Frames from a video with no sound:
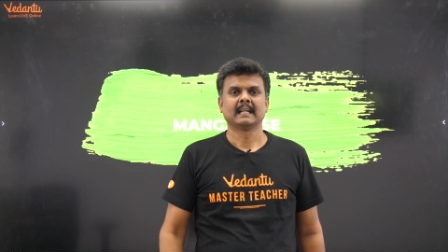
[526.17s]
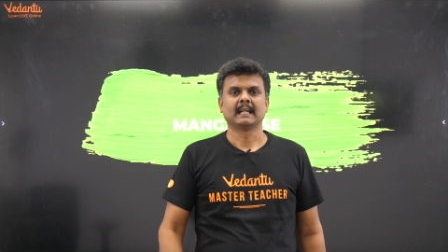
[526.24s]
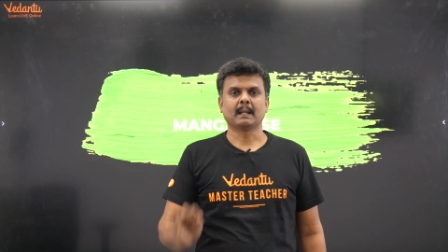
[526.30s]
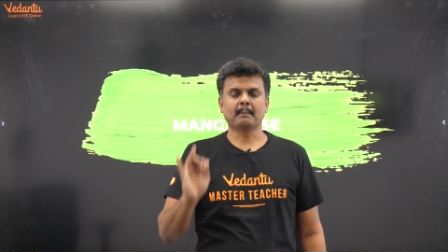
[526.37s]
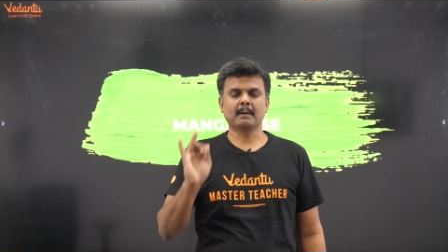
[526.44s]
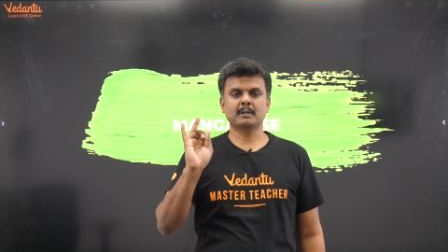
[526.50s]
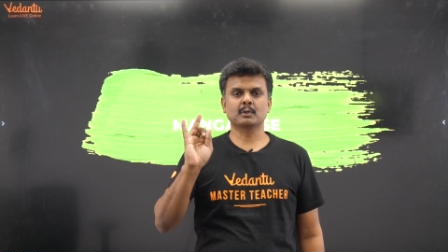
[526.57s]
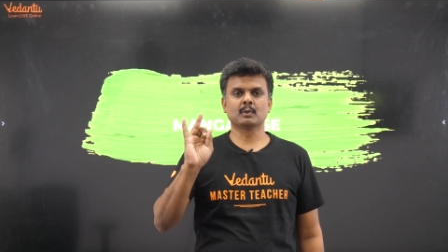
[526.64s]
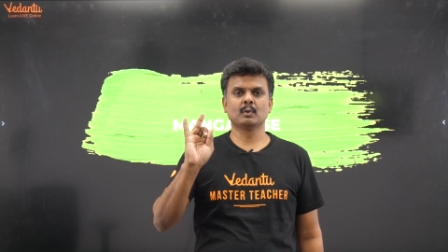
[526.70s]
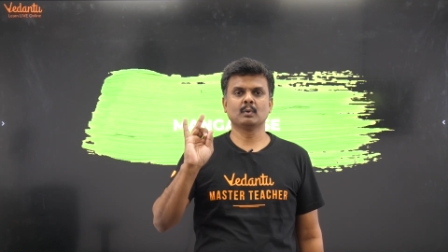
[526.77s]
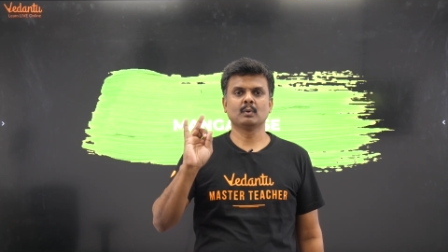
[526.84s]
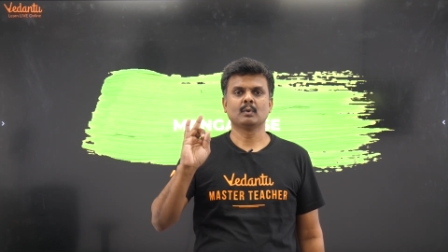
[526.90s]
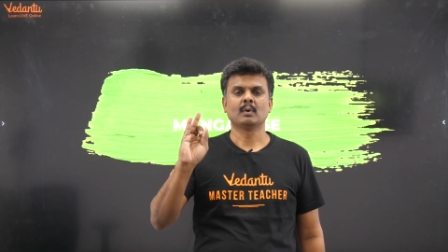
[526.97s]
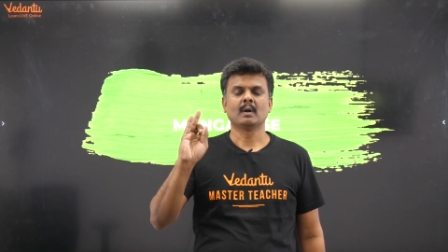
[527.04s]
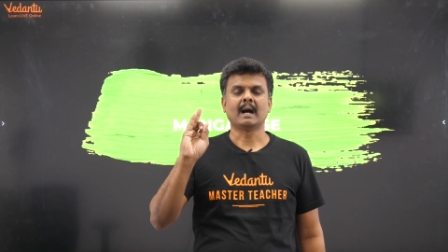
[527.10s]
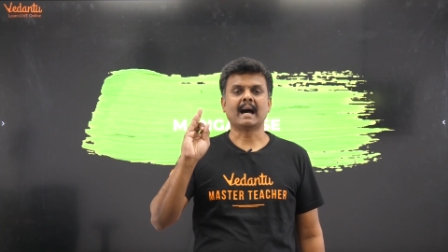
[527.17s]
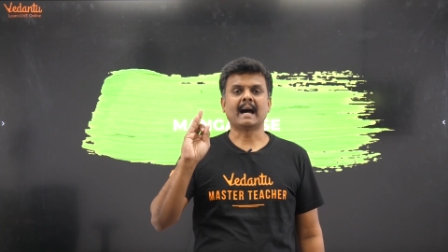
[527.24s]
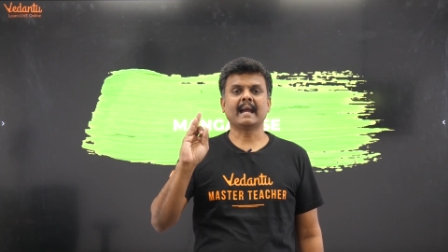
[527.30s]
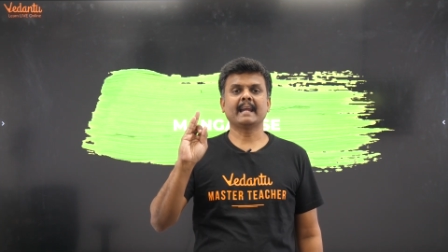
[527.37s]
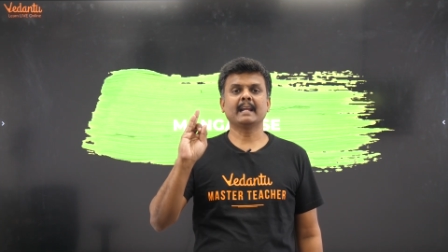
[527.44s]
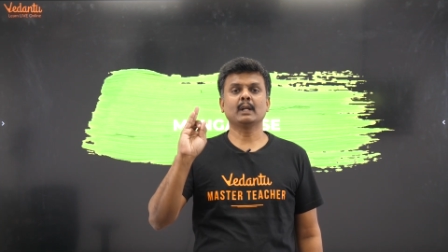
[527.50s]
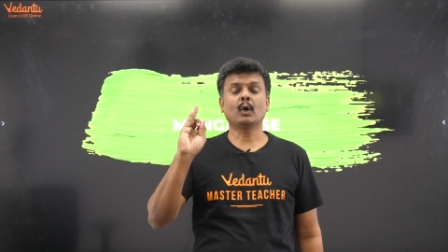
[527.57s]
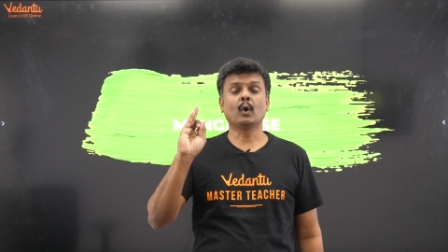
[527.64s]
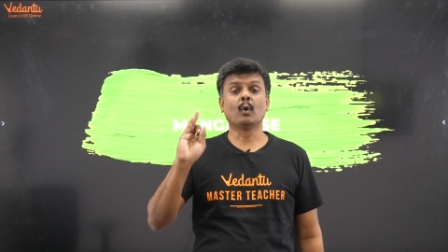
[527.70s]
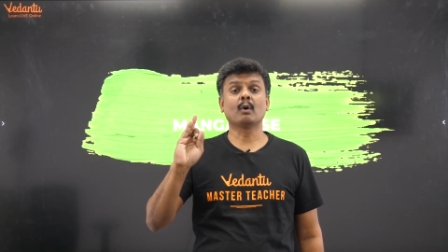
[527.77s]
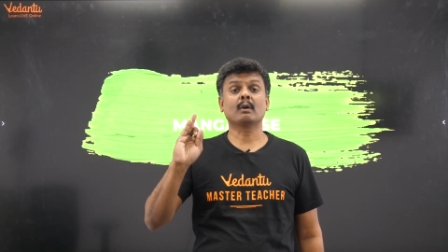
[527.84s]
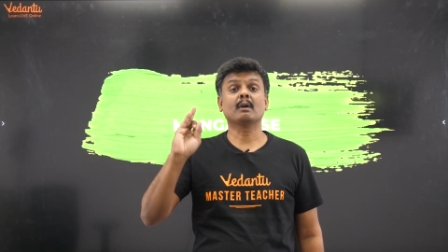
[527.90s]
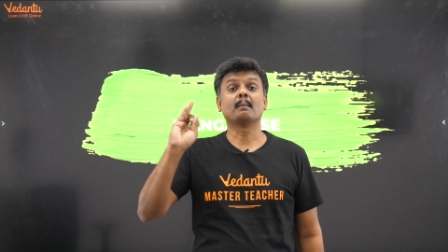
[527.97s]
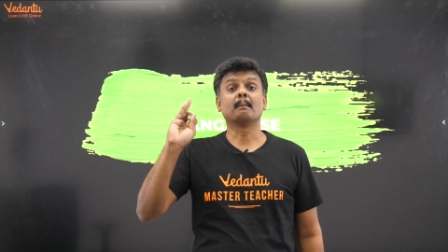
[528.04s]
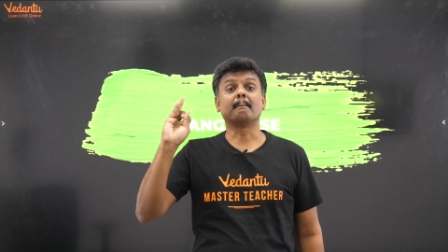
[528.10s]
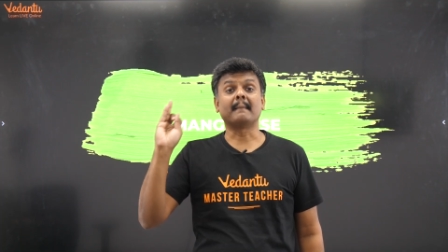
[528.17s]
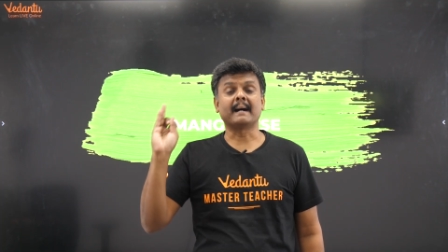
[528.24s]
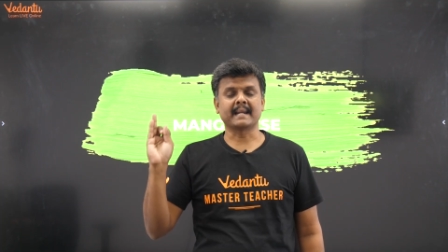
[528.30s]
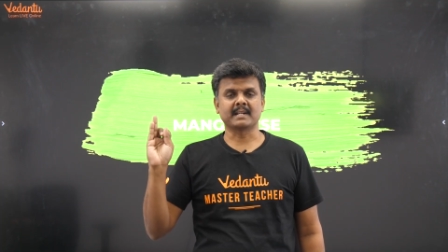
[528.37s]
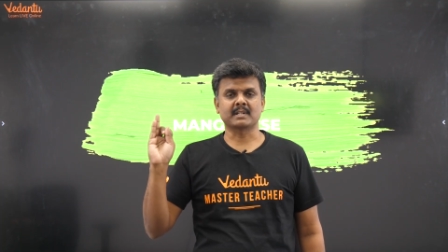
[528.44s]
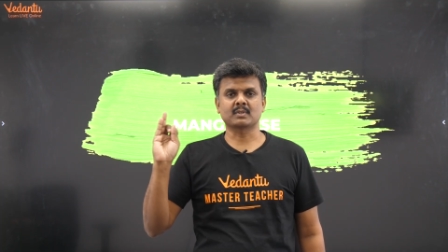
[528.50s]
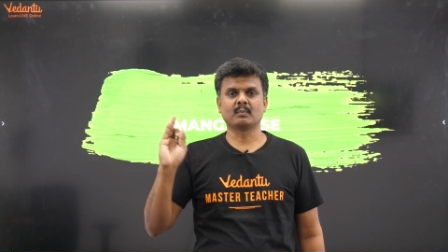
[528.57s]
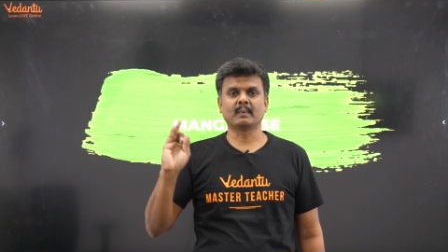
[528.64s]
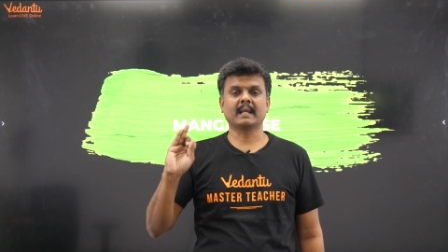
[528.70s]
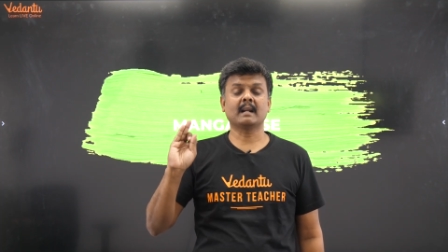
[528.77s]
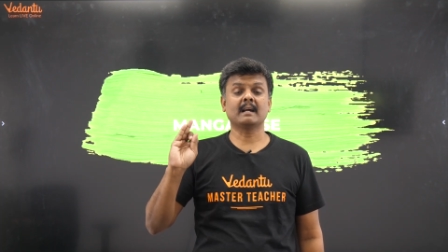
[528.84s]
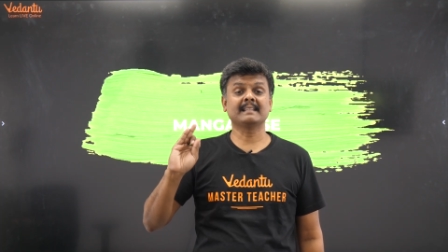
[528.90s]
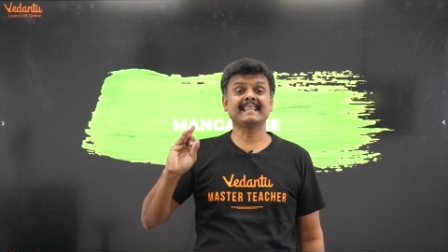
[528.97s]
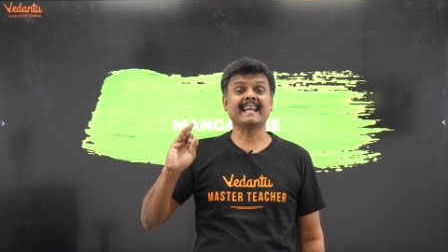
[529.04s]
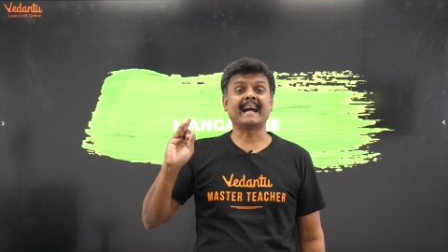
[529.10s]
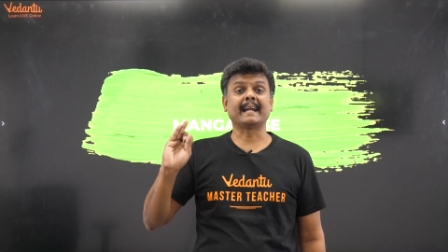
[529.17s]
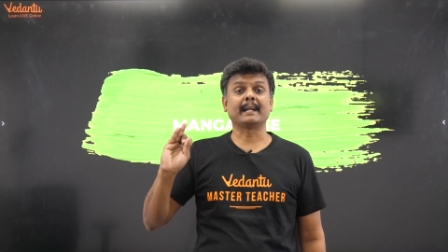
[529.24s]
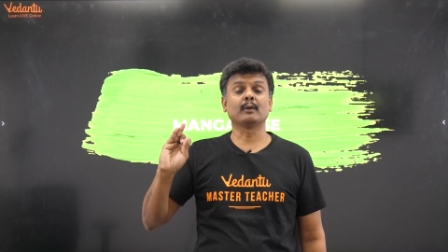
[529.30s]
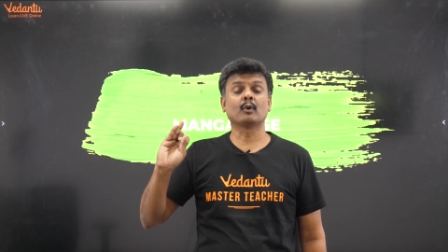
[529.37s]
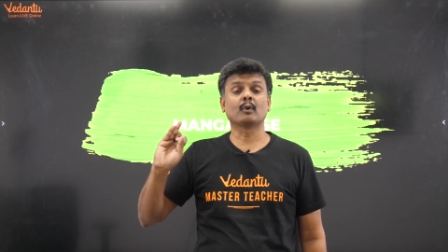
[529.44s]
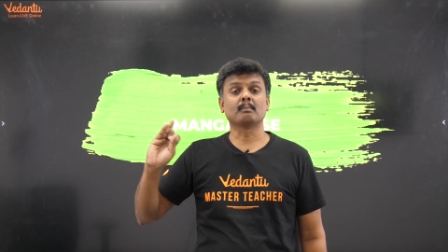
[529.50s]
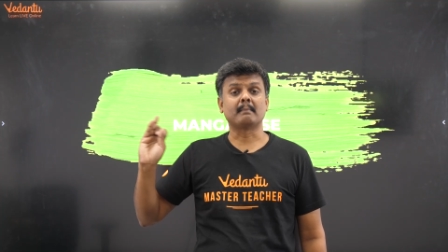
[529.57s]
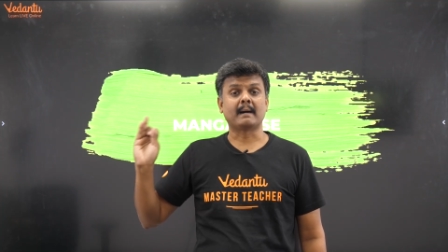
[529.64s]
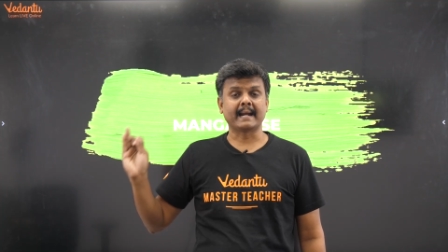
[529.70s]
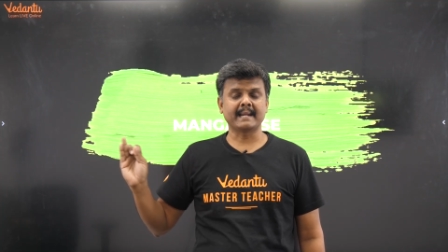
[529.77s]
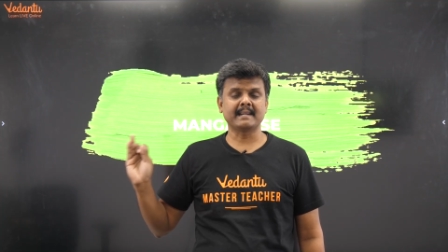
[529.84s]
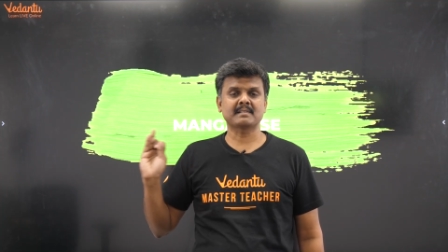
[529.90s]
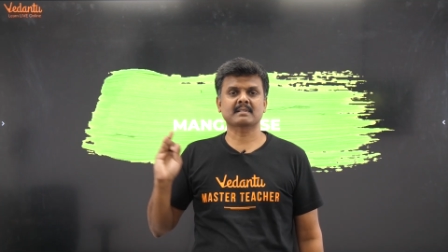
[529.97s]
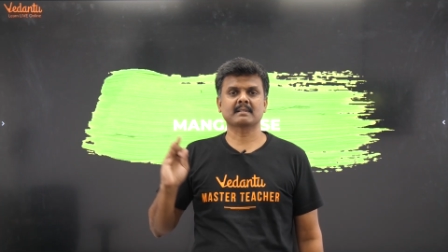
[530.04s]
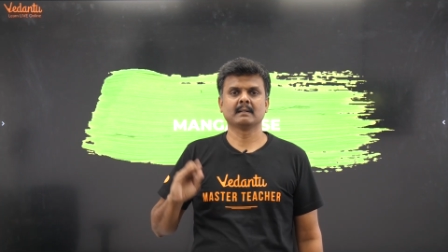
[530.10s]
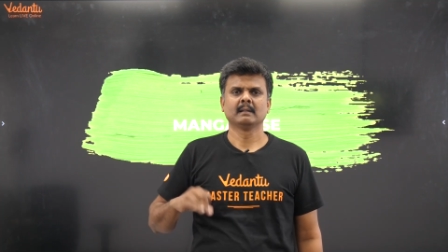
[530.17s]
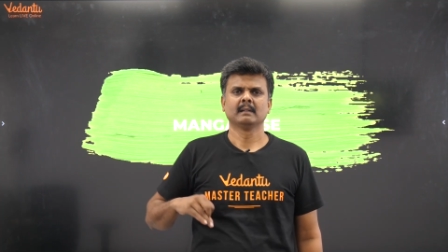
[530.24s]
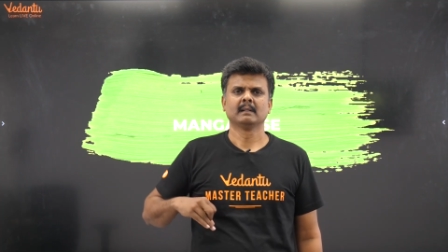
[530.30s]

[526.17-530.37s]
Number two, iron ore mines. Where are the iron ore mines?